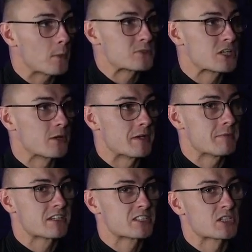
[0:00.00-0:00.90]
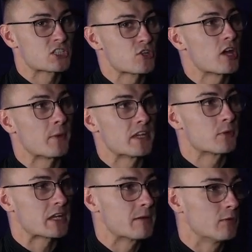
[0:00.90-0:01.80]
up straight away because they're straight away they were
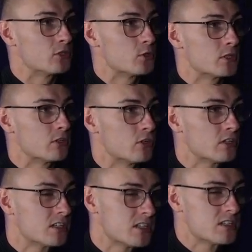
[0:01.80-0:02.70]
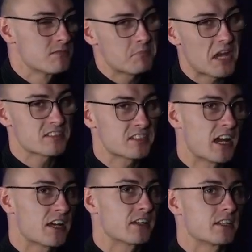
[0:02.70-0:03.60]
able to do what they do. Personally, I
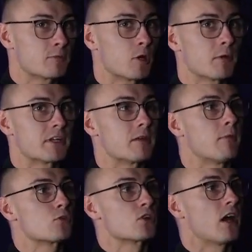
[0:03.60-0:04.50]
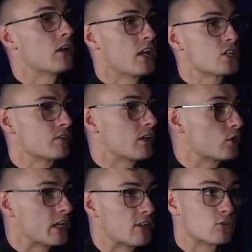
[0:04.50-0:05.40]
think you probably need to build up unless you've got
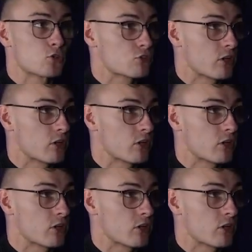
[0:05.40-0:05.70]
great social